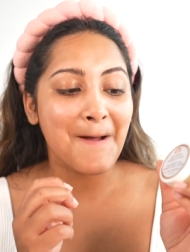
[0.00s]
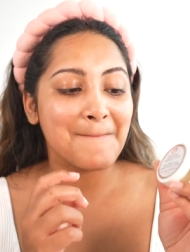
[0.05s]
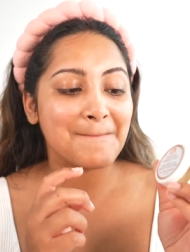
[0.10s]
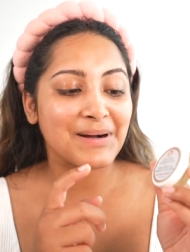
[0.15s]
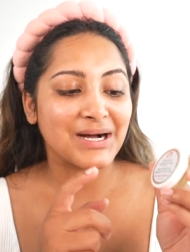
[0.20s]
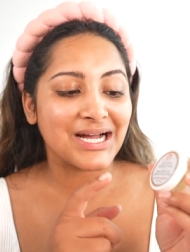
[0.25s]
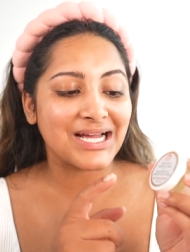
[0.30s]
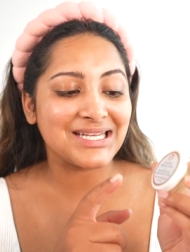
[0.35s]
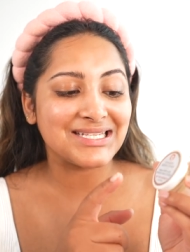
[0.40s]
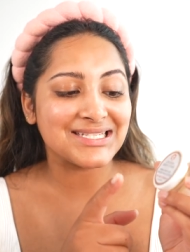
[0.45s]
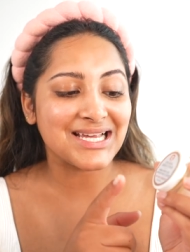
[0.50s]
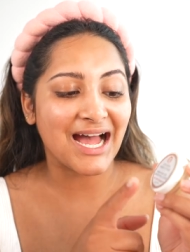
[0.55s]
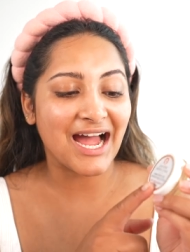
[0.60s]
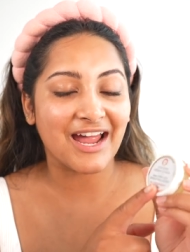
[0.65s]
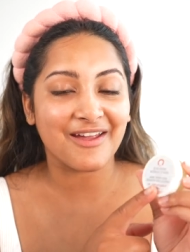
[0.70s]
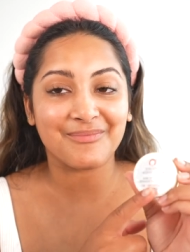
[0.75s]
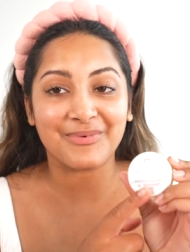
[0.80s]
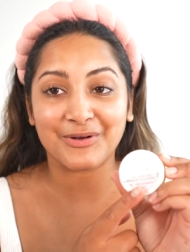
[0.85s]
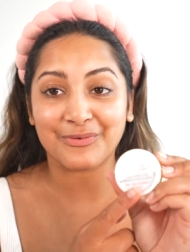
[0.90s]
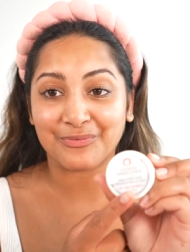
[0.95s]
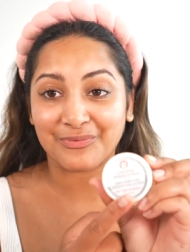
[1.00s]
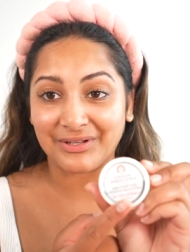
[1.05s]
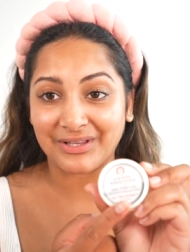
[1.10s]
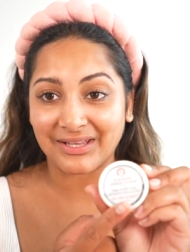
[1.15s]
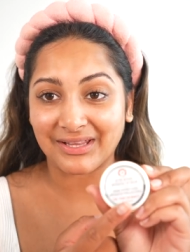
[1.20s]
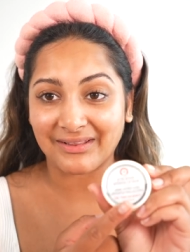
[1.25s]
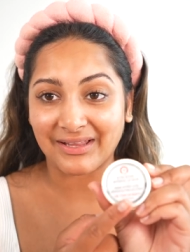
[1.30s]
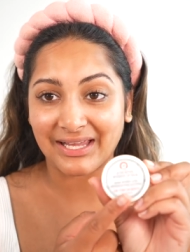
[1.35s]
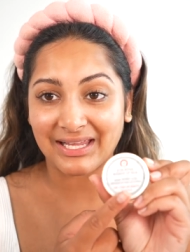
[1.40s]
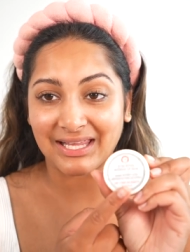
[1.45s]
but I've been
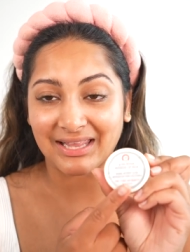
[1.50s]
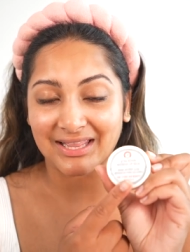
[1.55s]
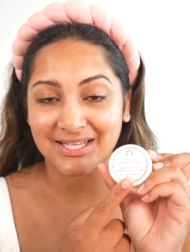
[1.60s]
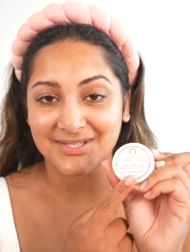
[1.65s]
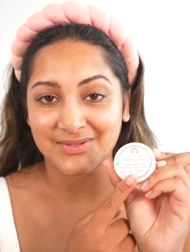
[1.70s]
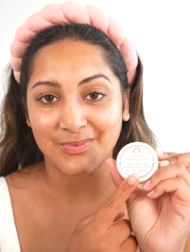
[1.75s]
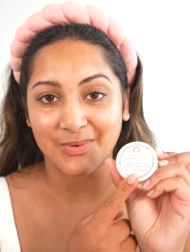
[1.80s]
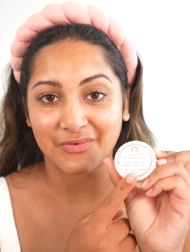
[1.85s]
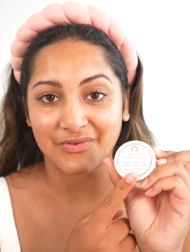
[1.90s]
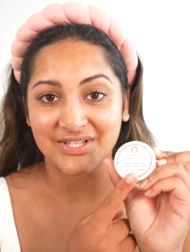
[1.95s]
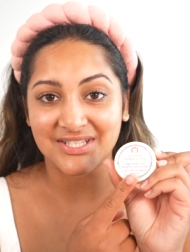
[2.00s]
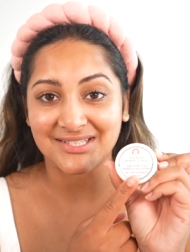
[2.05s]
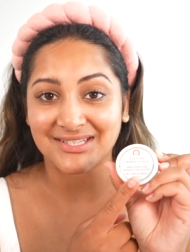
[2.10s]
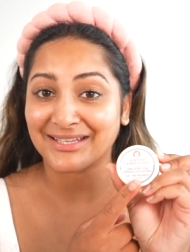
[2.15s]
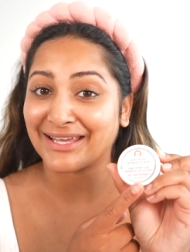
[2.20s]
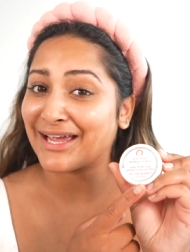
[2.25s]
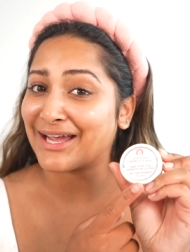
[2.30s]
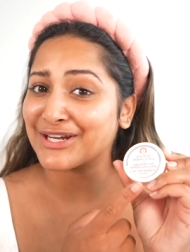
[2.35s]
really liking this one recently.